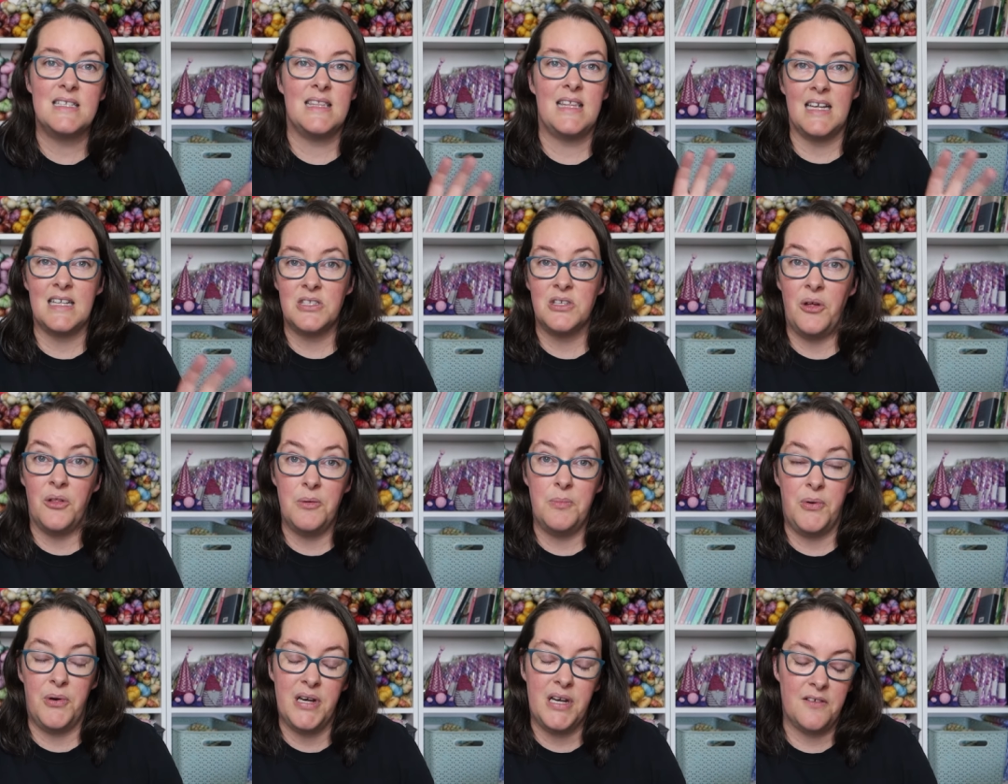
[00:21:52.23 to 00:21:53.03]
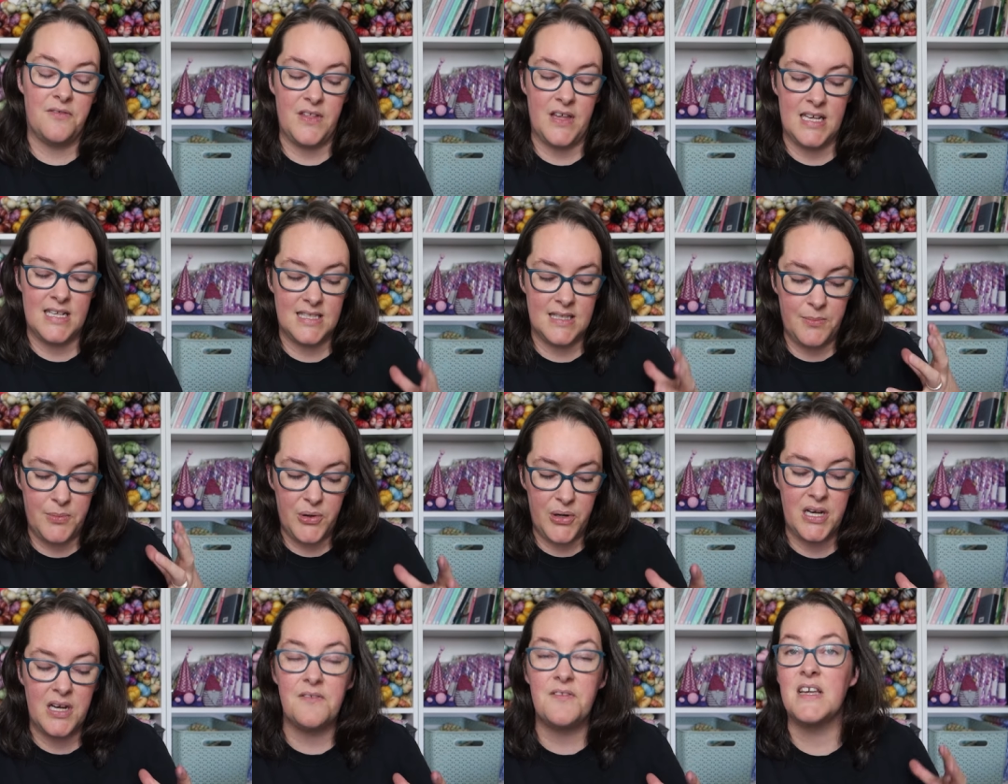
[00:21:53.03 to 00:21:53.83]
That's not the point of this. The
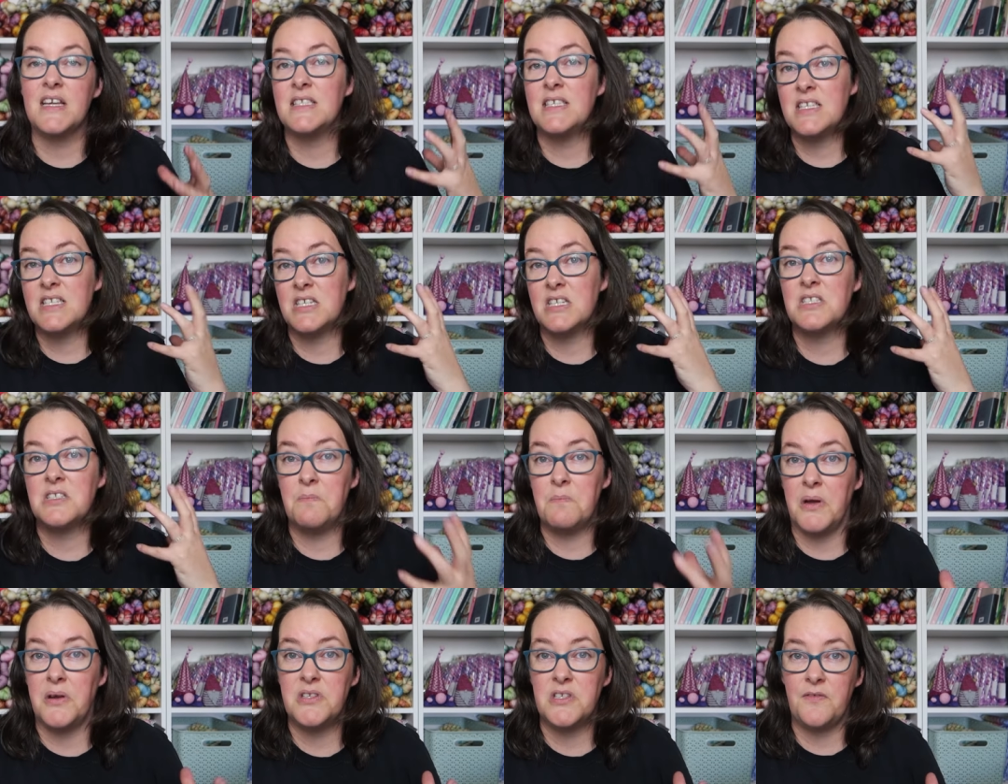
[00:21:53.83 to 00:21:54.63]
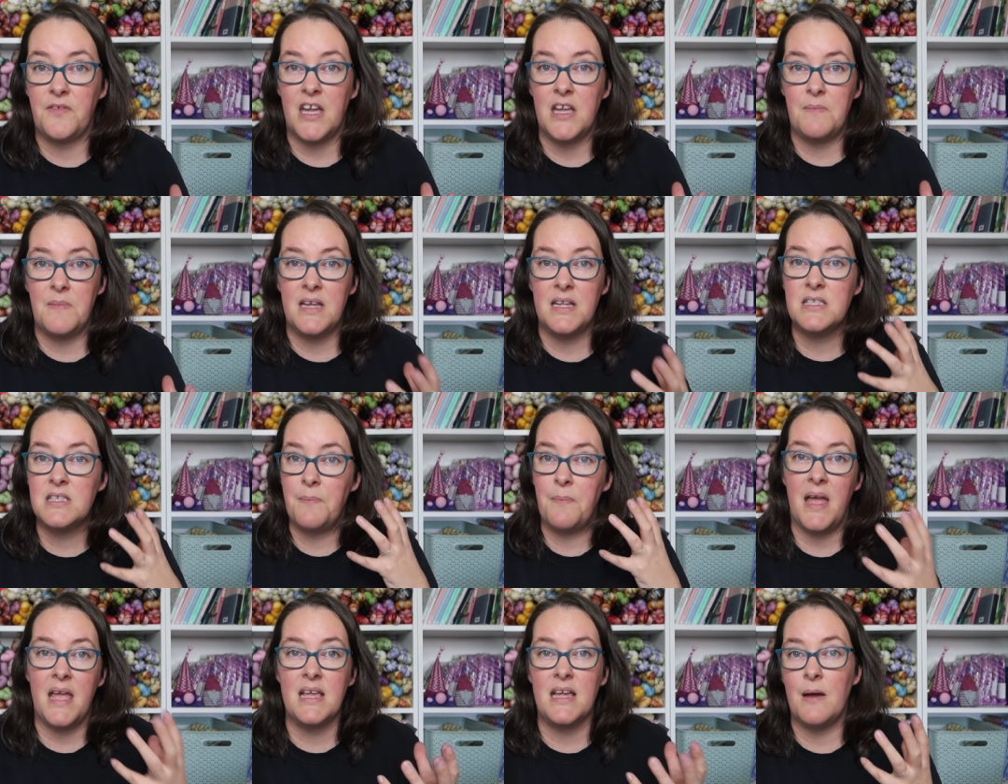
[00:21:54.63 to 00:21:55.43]
point of this is just to motivate me
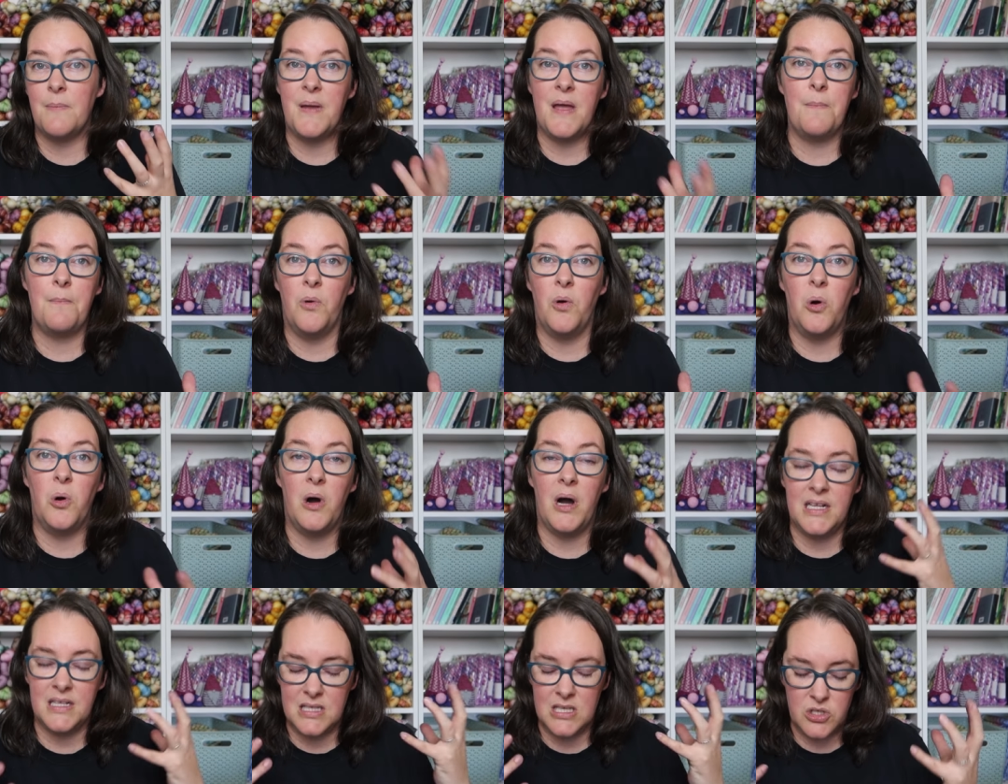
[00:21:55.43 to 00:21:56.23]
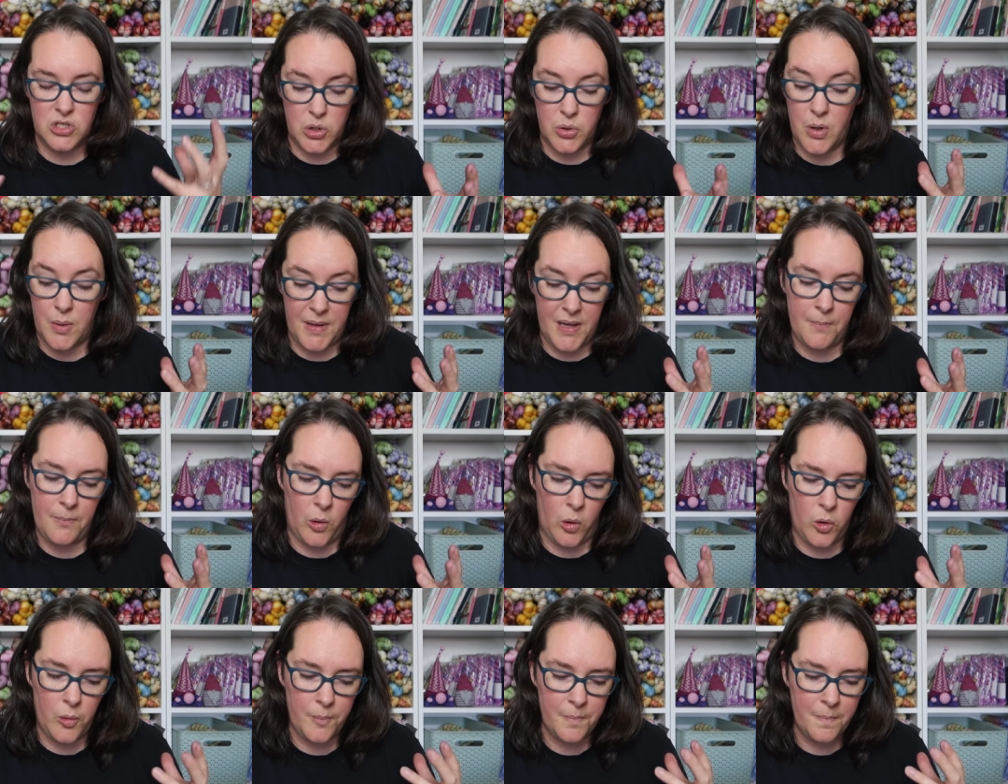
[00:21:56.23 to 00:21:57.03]
to make a bit more and to do a bit
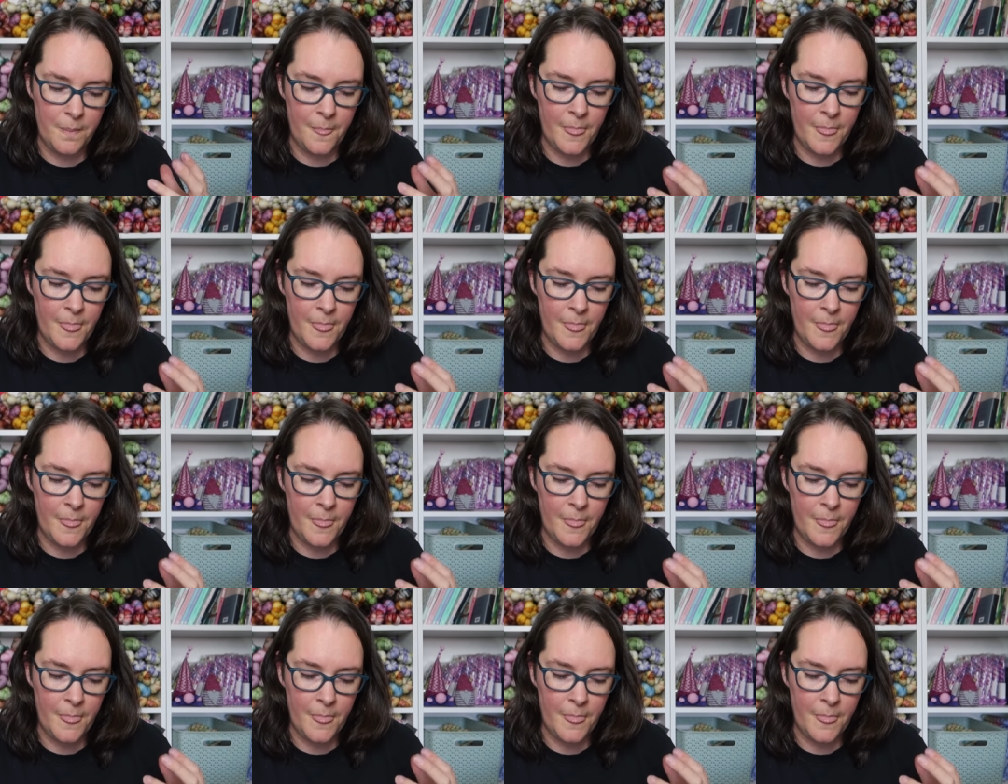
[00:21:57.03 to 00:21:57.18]
more.